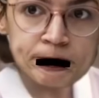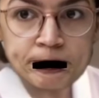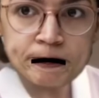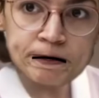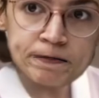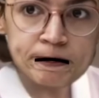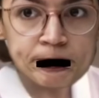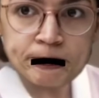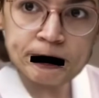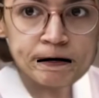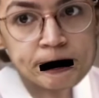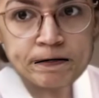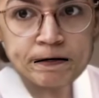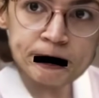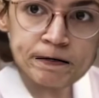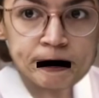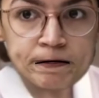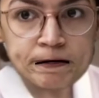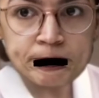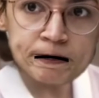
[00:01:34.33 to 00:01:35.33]
OMG, that's
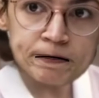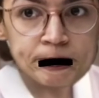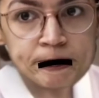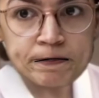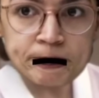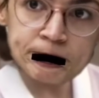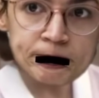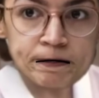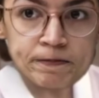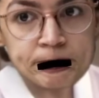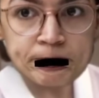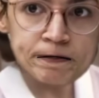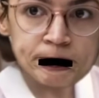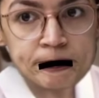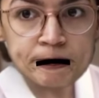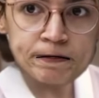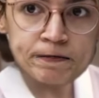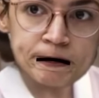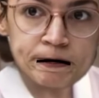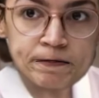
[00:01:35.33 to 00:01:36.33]
like the easiest job
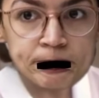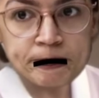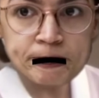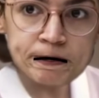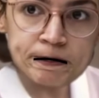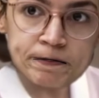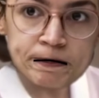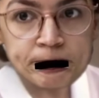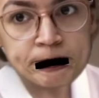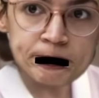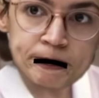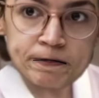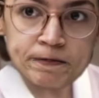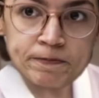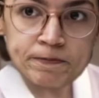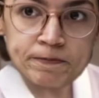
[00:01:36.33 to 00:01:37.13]
ever. When can I start?